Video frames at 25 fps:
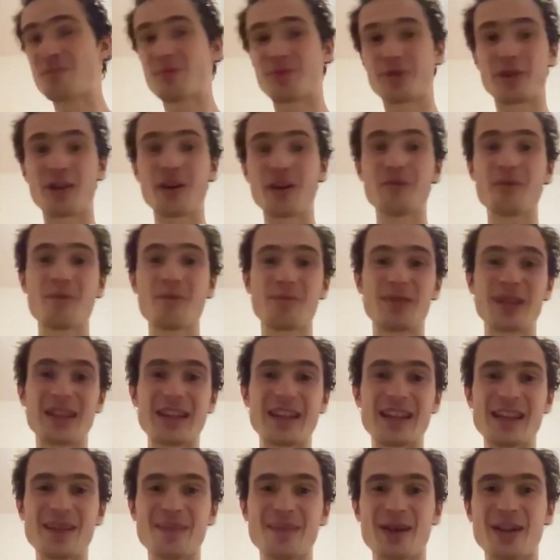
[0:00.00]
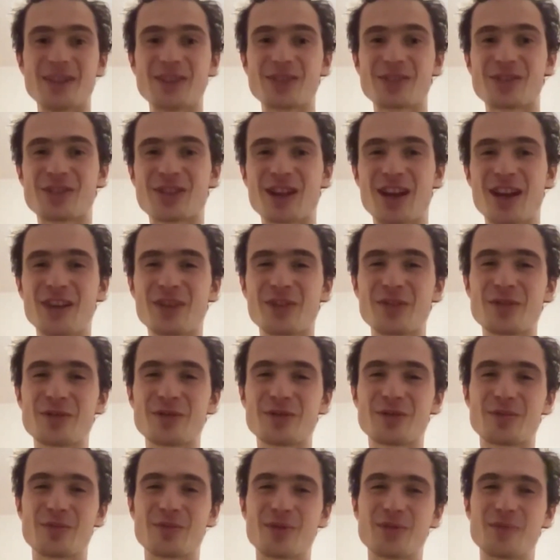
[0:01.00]
probably my childhood
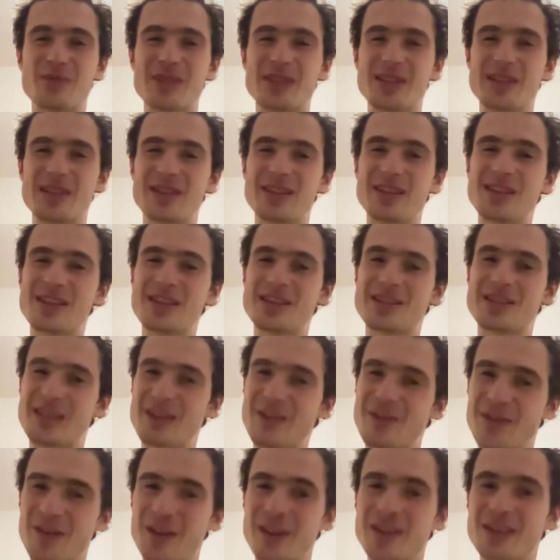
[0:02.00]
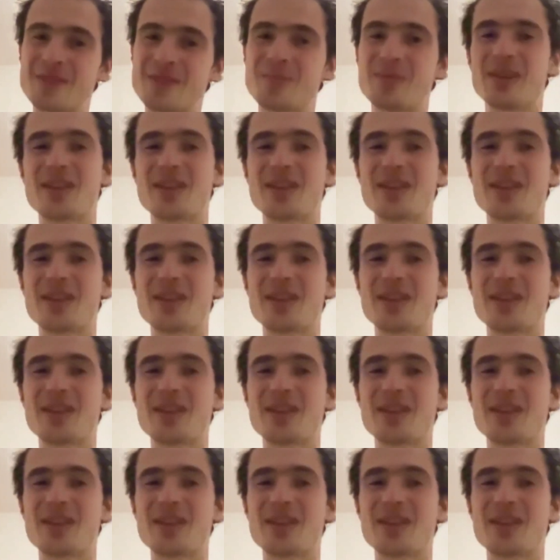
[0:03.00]
would be a little different,